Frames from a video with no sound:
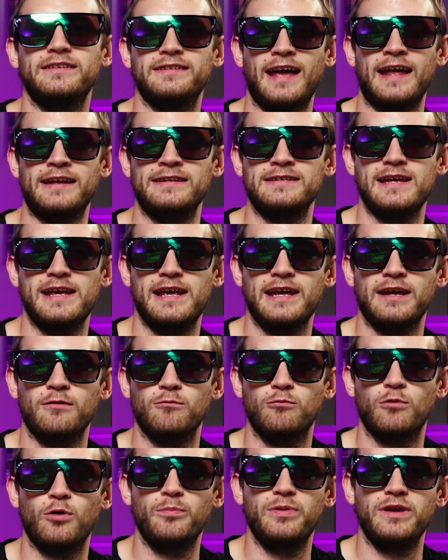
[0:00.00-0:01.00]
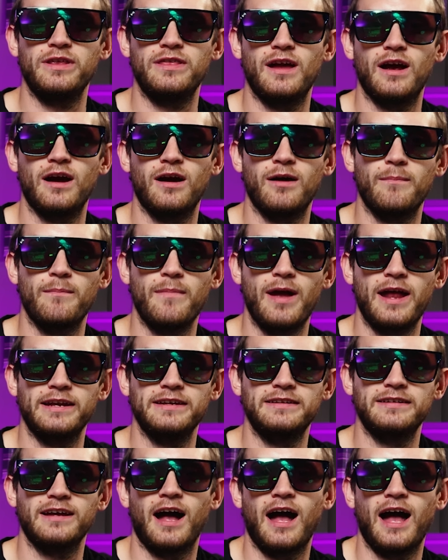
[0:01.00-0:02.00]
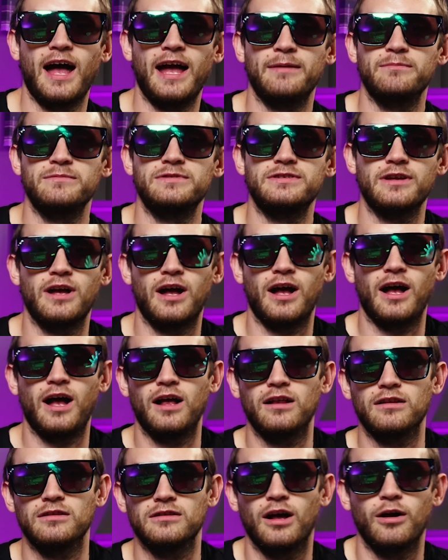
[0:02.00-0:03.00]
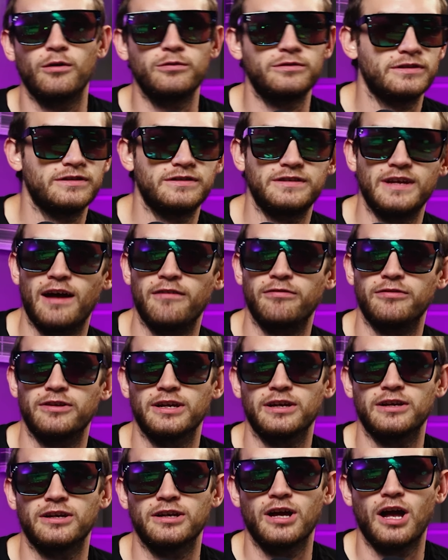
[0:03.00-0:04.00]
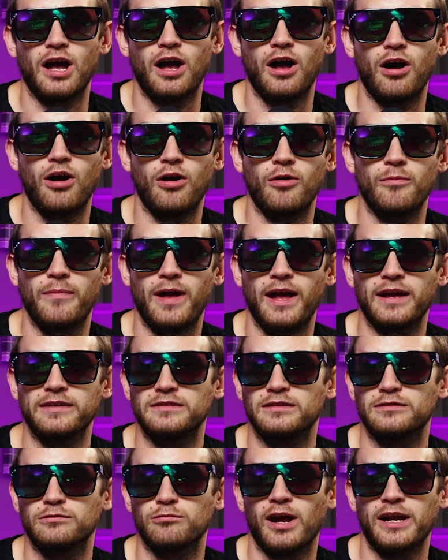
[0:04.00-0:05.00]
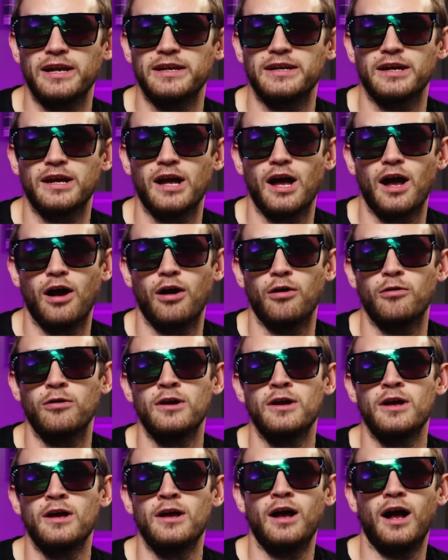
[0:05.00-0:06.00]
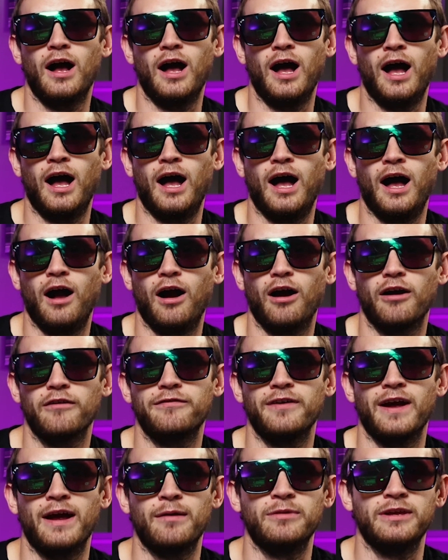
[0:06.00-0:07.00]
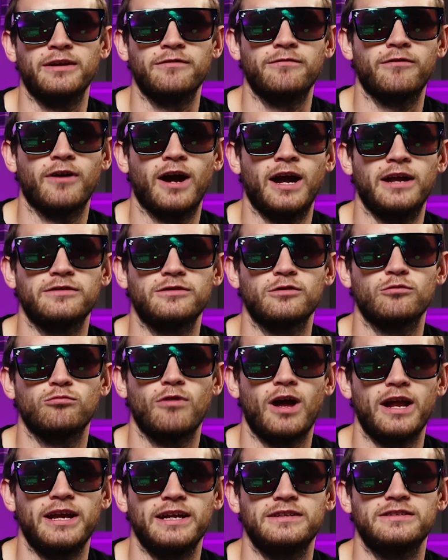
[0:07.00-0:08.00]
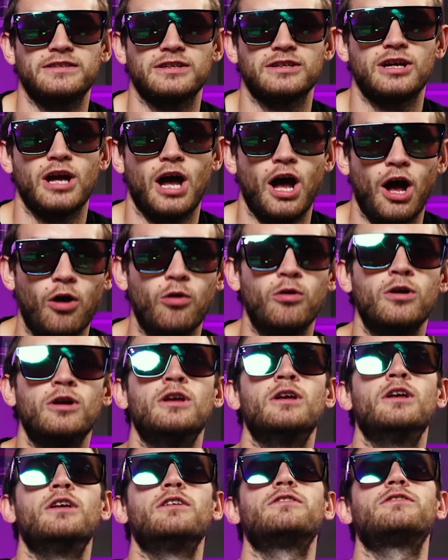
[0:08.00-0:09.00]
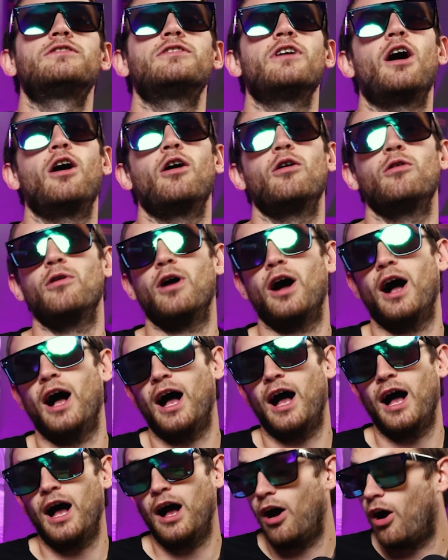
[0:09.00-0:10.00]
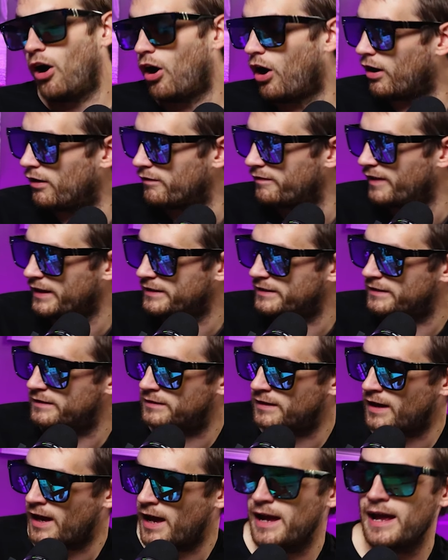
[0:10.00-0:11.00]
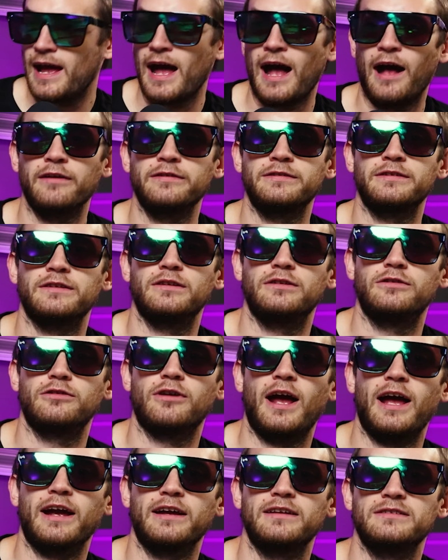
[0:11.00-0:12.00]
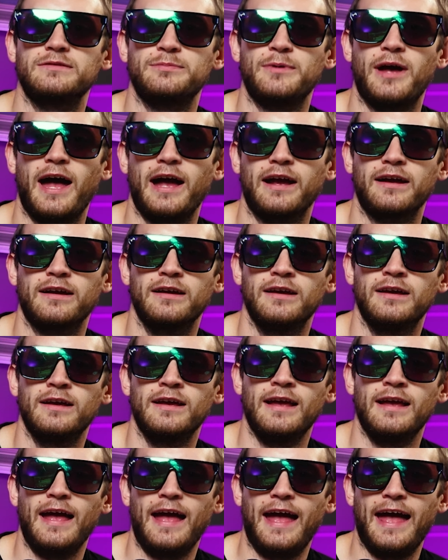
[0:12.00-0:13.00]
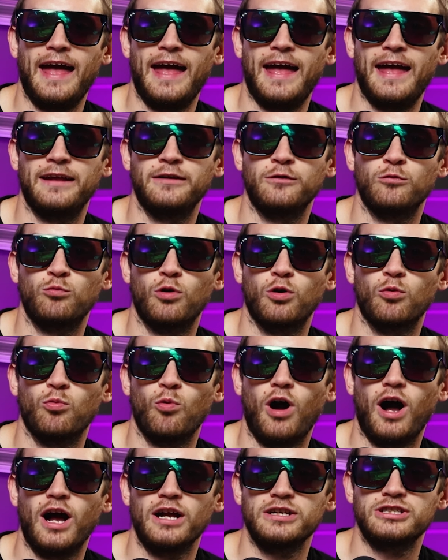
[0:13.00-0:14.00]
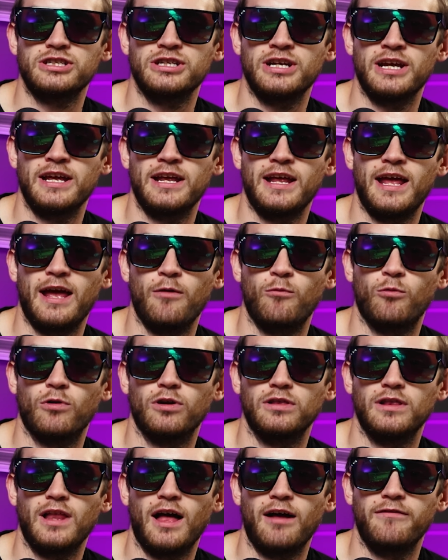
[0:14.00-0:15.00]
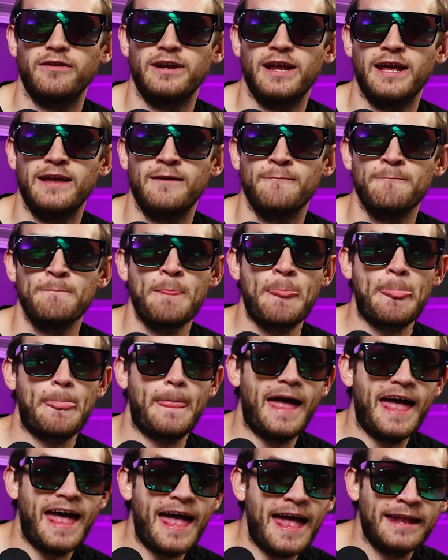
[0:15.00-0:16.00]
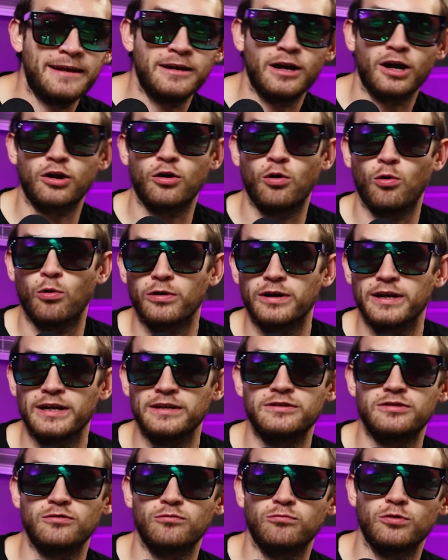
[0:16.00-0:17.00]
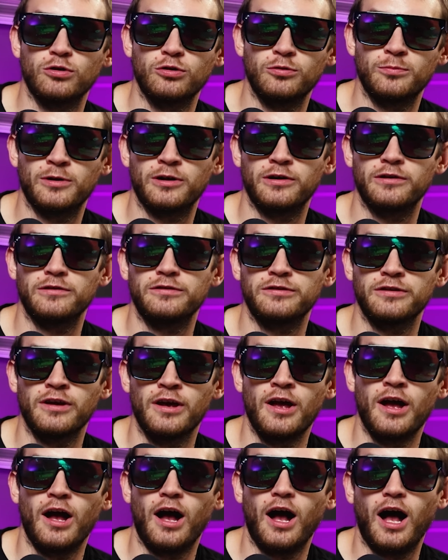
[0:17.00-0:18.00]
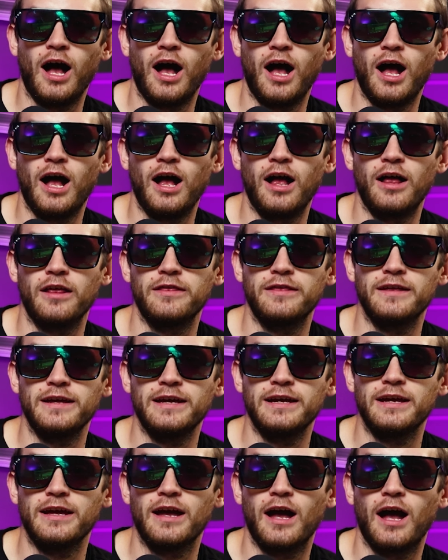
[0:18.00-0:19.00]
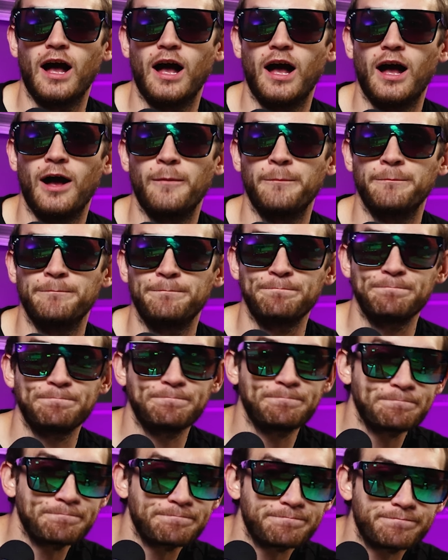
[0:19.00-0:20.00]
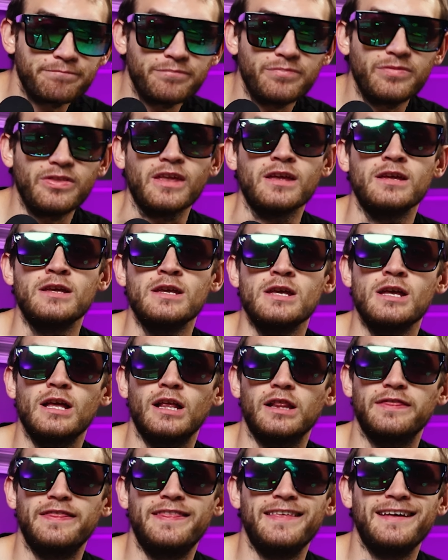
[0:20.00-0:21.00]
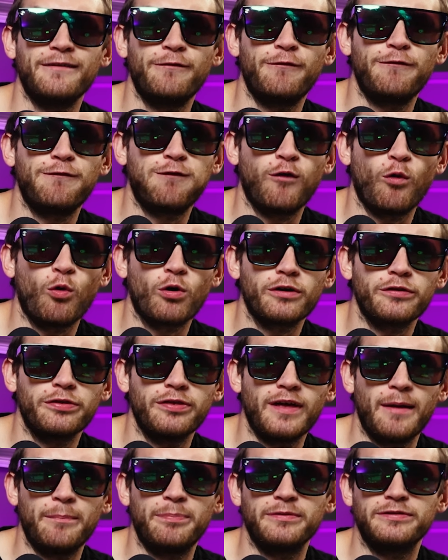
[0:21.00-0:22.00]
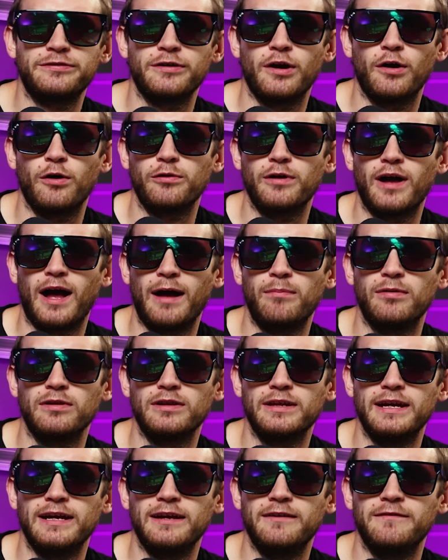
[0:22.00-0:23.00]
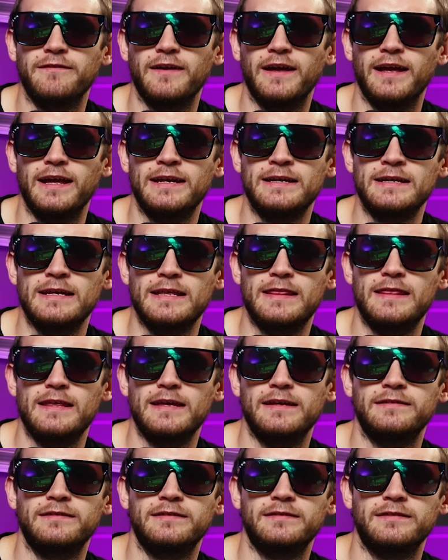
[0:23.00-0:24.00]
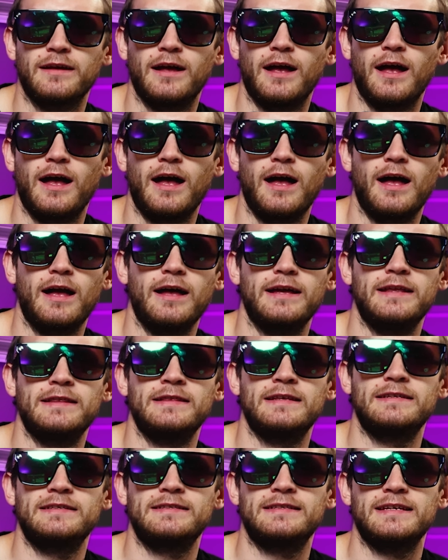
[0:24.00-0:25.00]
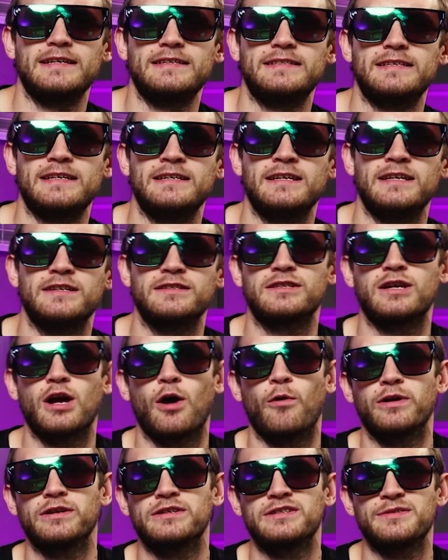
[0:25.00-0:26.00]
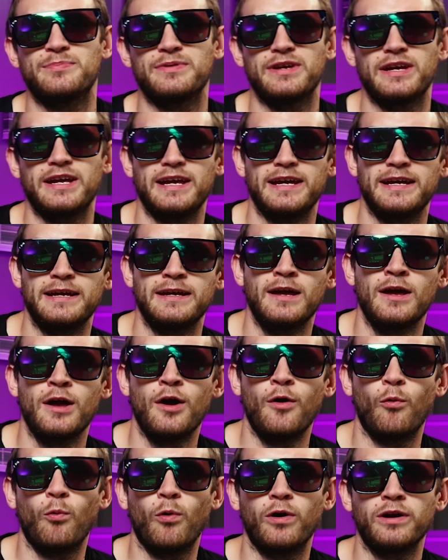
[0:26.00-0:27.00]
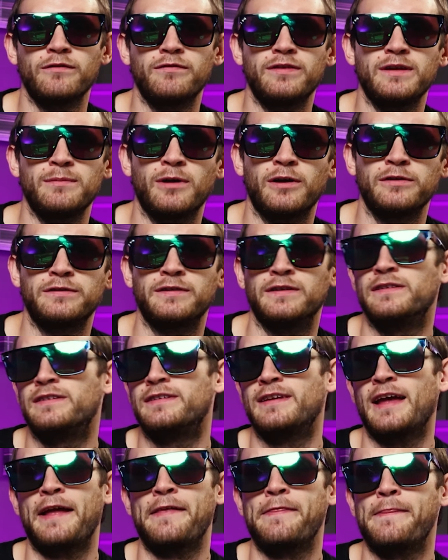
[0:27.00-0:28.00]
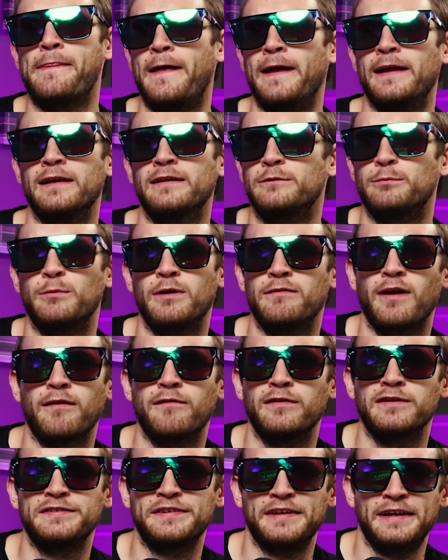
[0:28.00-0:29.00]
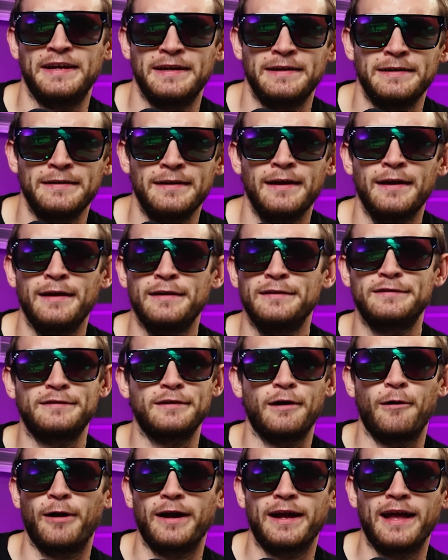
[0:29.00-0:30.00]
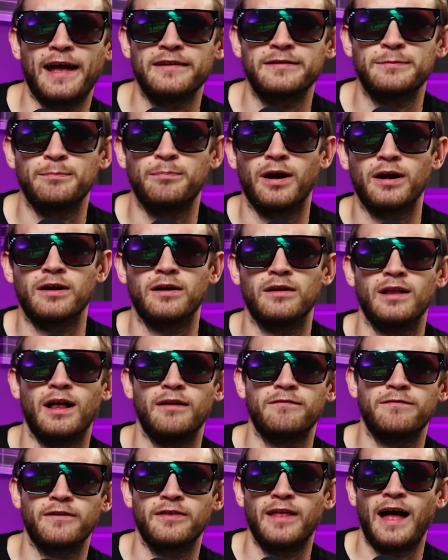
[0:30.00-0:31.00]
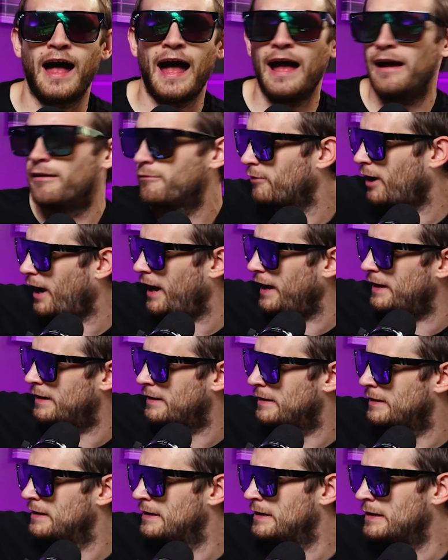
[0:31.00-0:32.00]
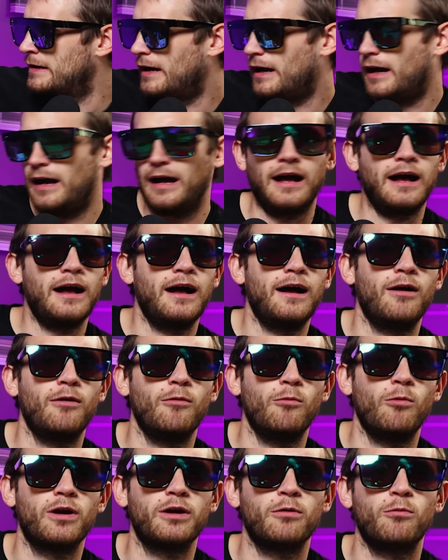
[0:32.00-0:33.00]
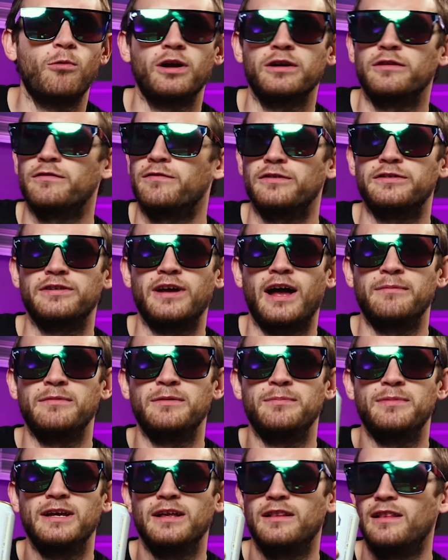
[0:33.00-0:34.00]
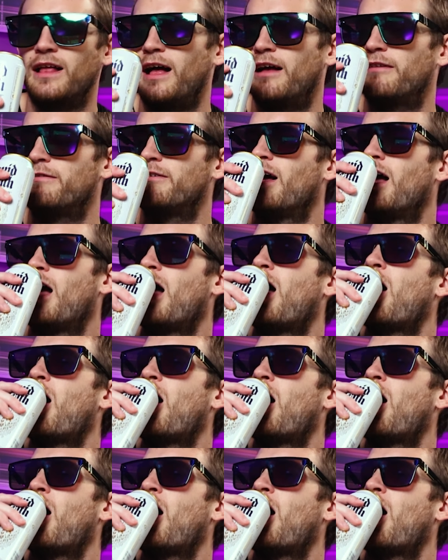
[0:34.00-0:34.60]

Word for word: attending. We'll be there many times. Uh, Los is definitely going to go. Megs is ready to go. Uh, our family and friends are ready to go. So uh, all of that to say, House of the Dragons back, and we're watching it and we're loving it. And according to rumors, uh, the um, the fourth episode, I believe, in this uh, in this season is going to be one of the most insane things we've ever seen. So I guess buckle up for that, right? Uh, what a wonderful time to be alive